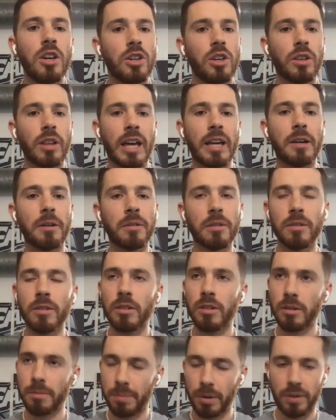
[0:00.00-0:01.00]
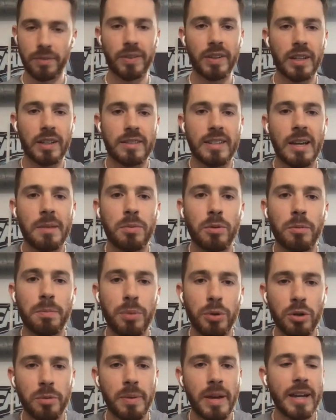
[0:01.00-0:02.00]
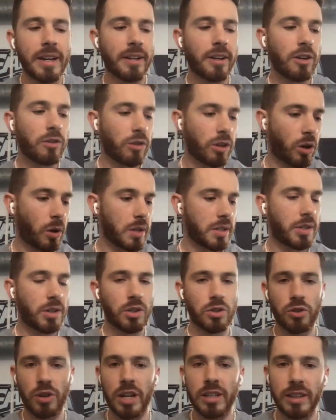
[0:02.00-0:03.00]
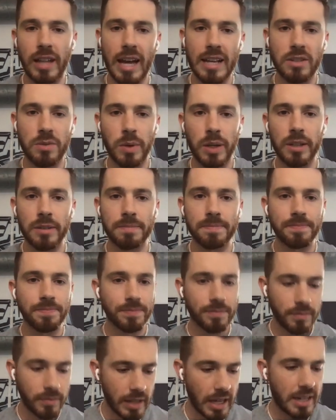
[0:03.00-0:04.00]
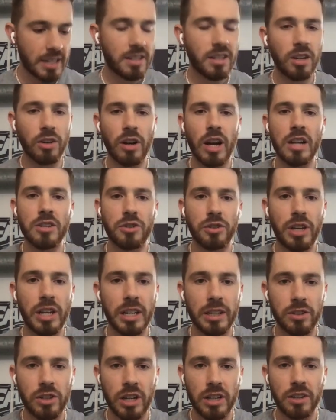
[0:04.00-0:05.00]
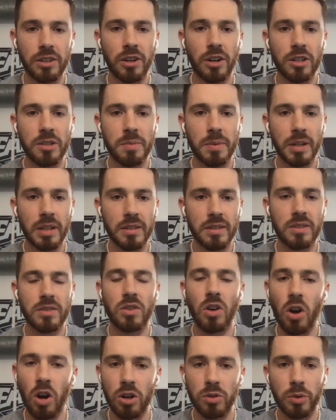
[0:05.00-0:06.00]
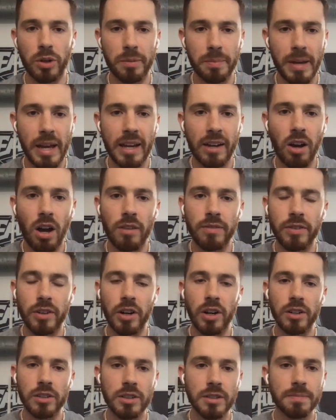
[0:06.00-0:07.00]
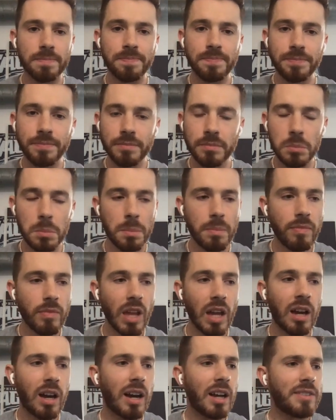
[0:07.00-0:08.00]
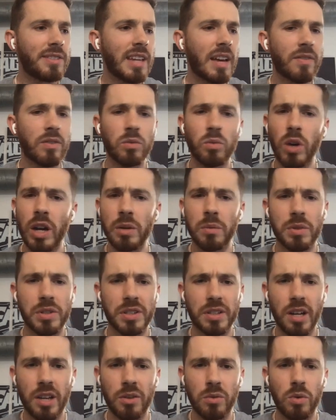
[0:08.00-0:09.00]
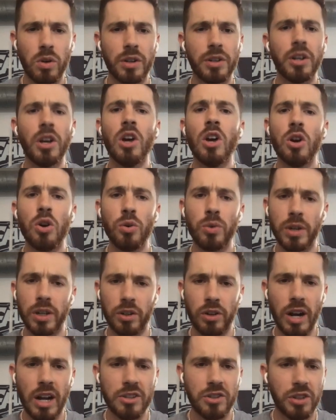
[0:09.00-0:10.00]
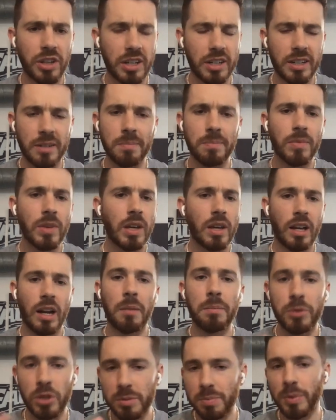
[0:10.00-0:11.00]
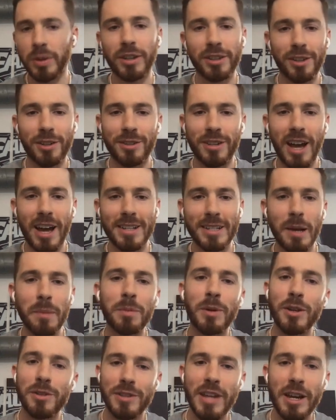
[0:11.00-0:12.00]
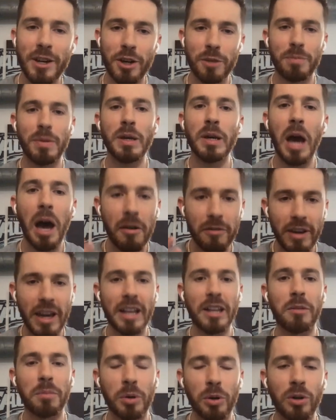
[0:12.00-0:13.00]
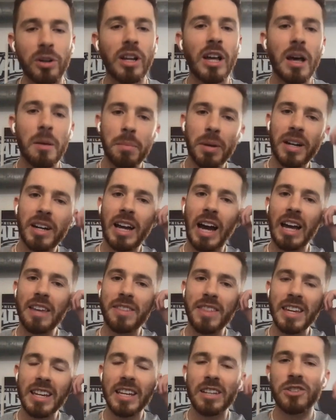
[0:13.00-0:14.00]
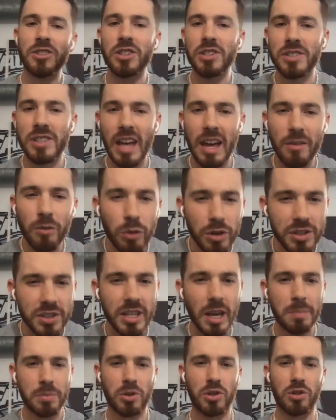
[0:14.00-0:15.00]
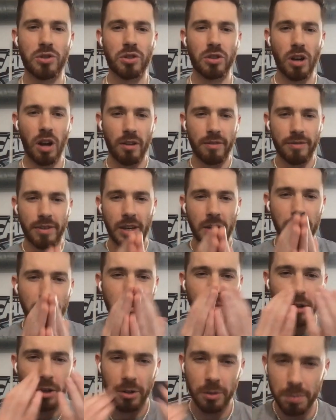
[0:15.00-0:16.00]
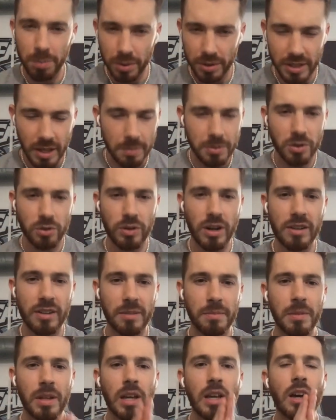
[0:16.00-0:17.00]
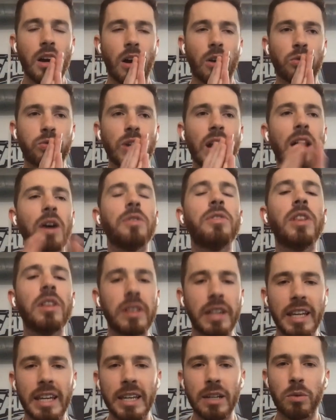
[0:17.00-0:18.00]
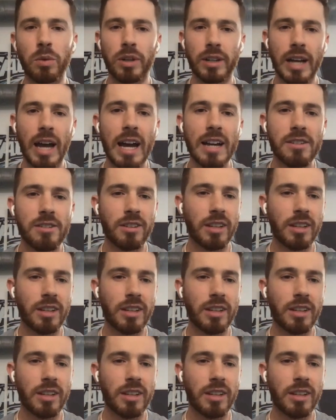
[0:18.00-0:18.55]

Like, perfect example, Budda Baker requested a trade last week. Then he's congratulating Jalen Hurts because it's the hard work paying off for Hurts. Devin White was another one who congratulated him. And I'm just bringing those guys up because they could be available. But I think it's just that reception of him or perception around him around the league where guys are